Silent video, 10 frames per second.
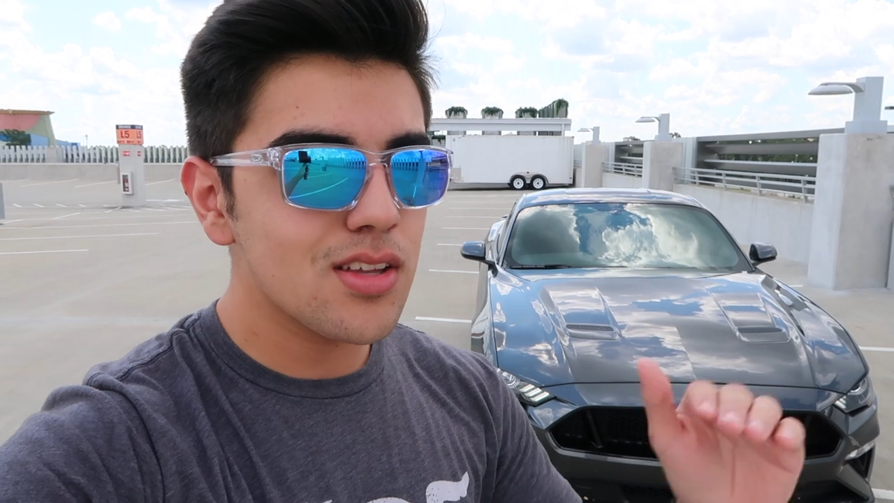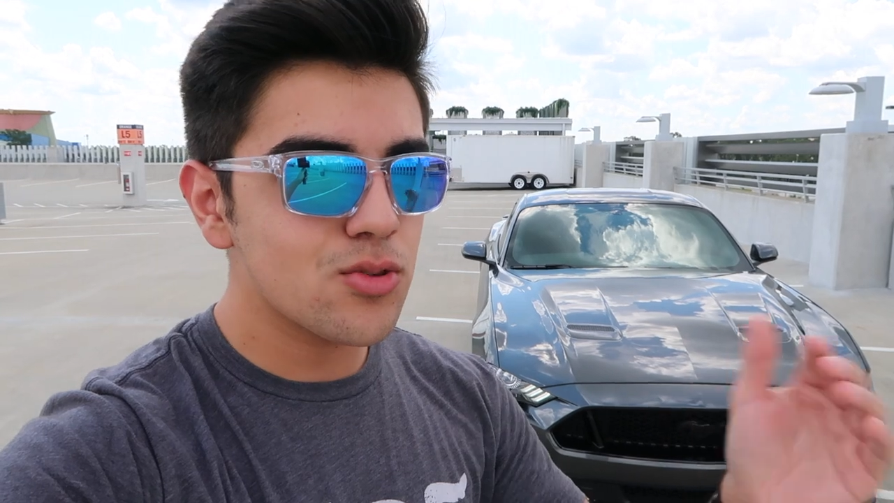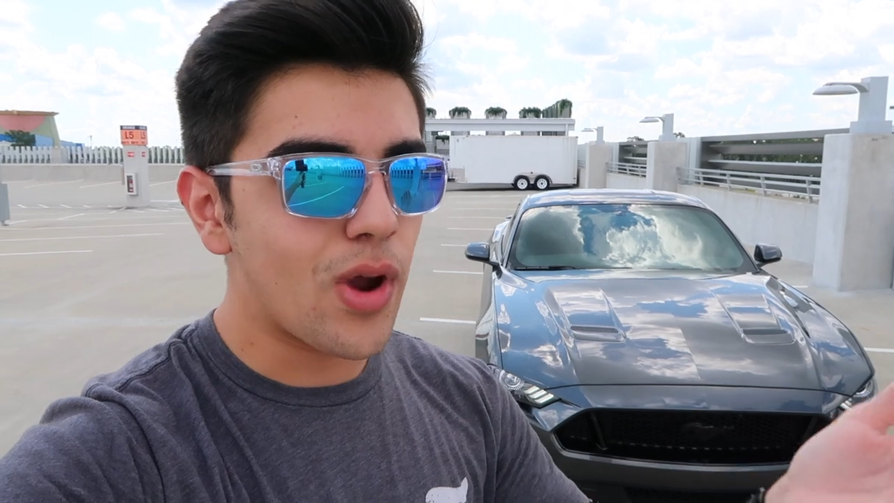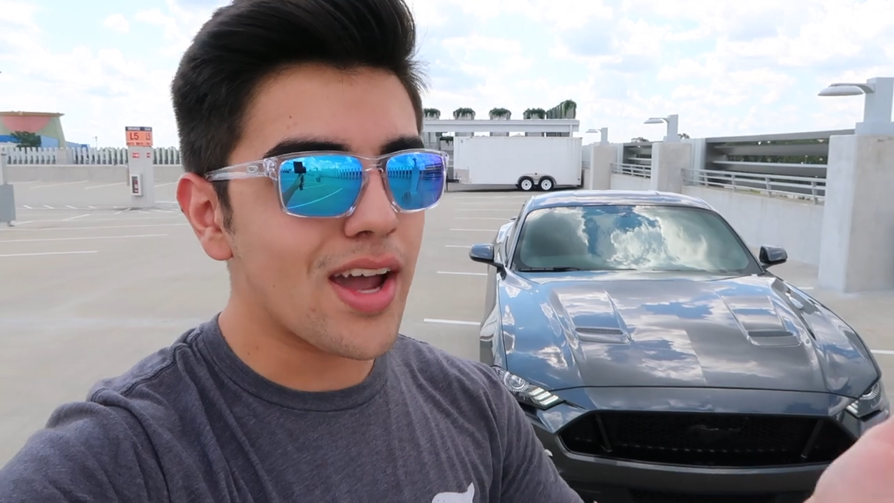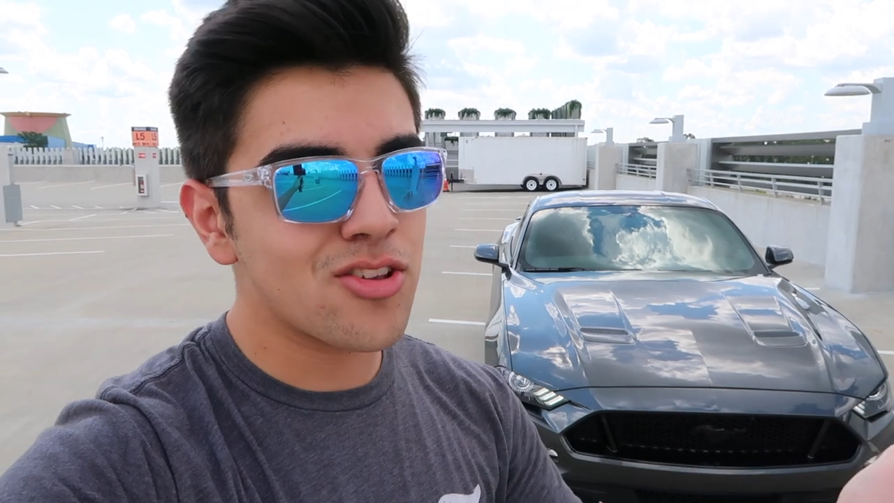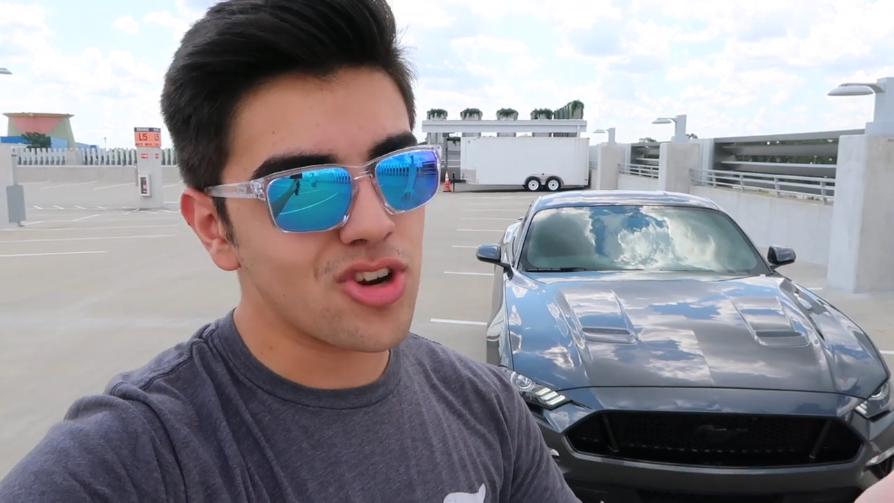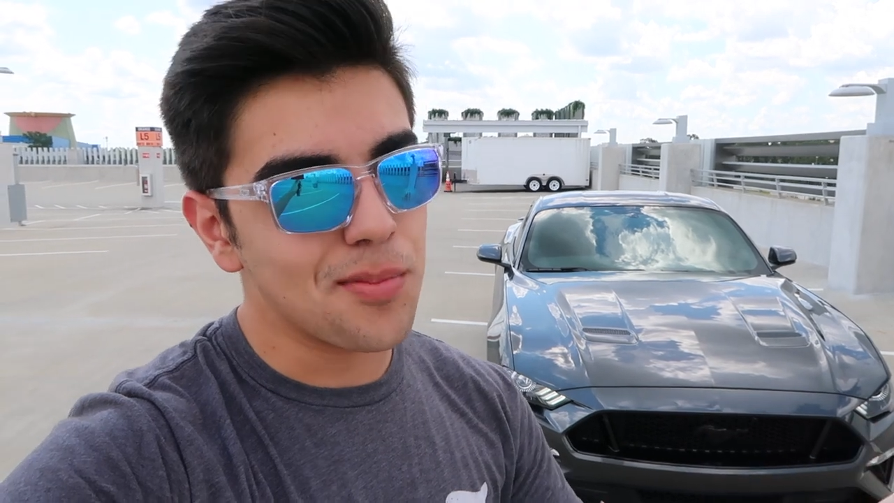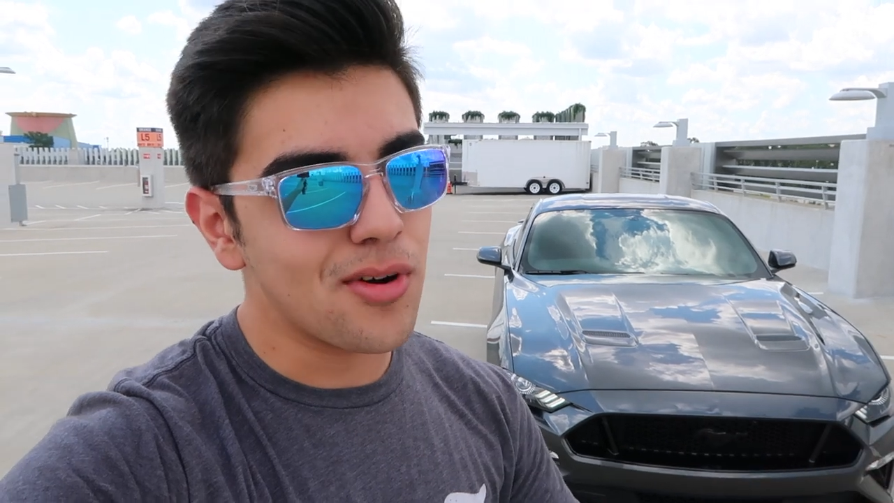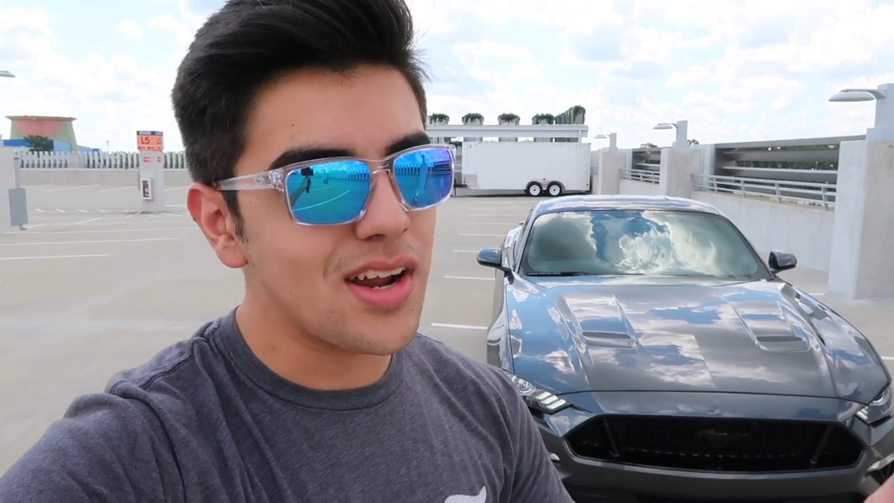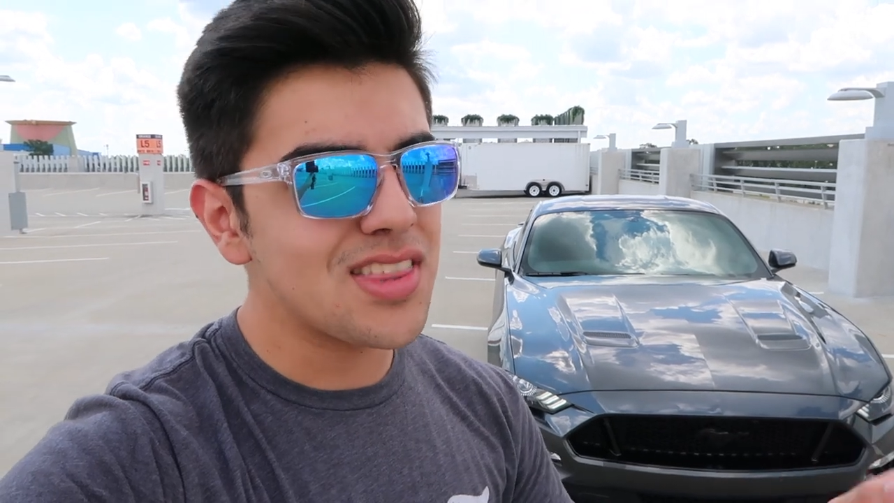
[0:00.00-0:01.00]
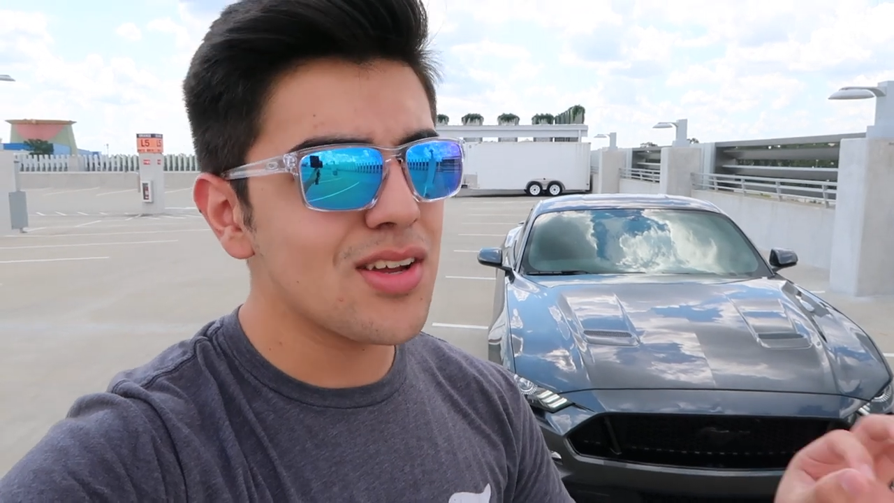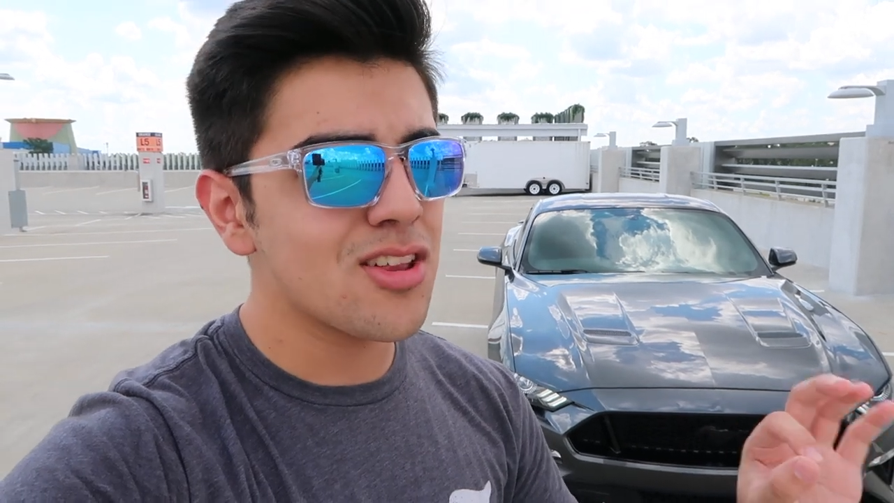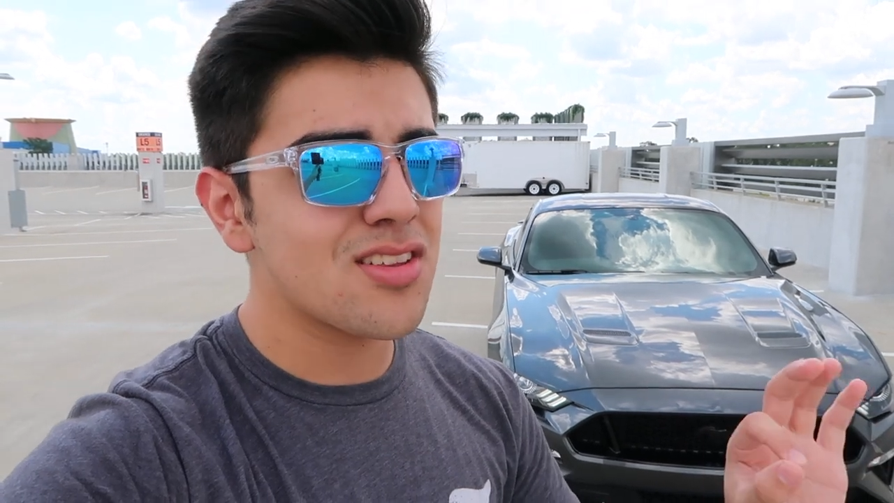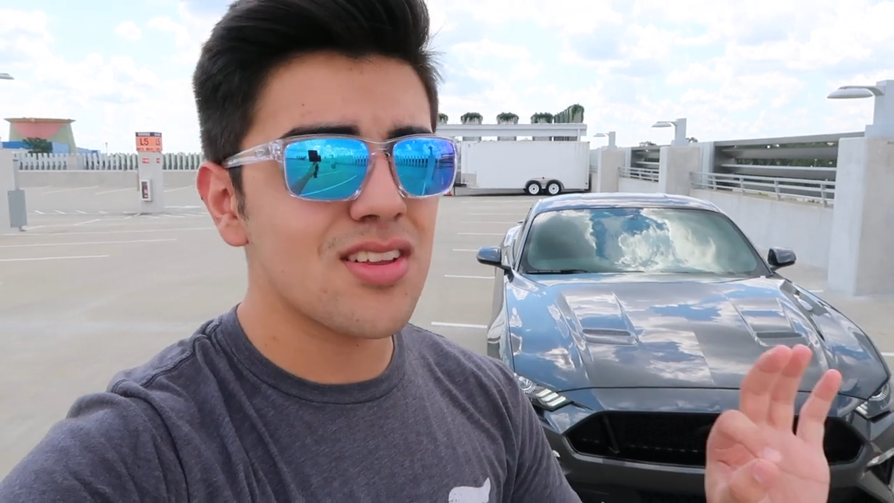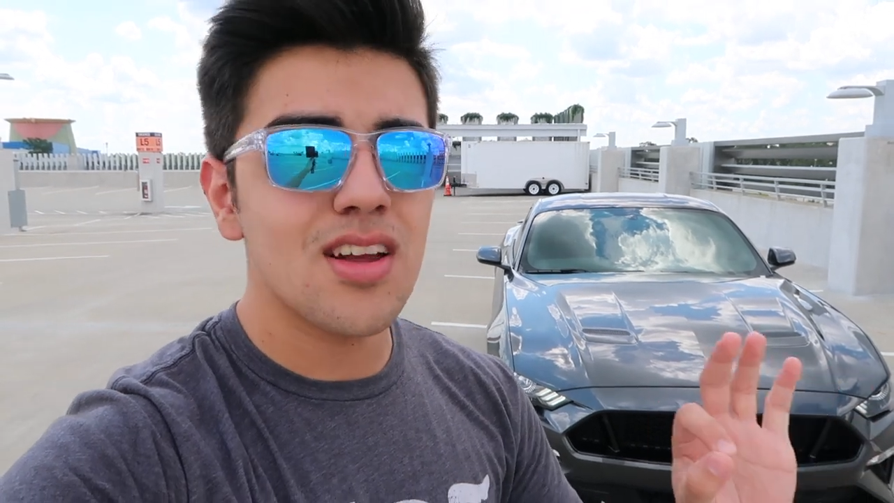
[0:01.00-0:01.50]
Drag Strip, or I think it
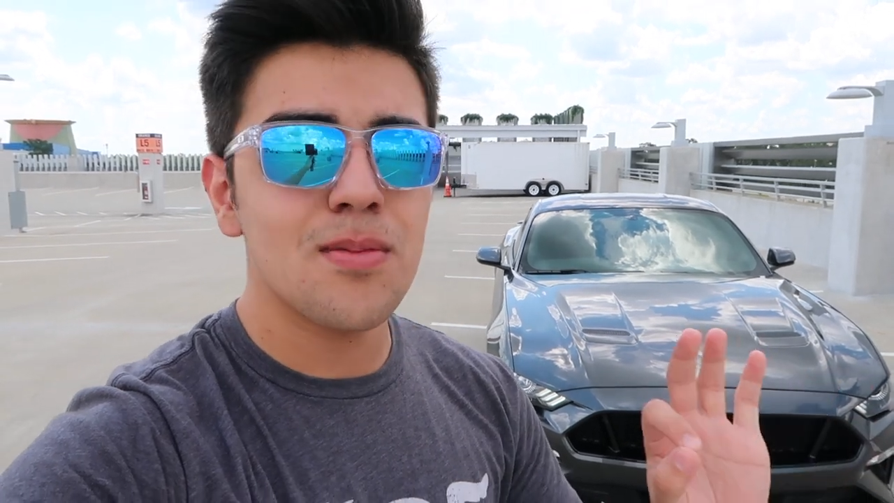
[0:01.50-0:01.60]
was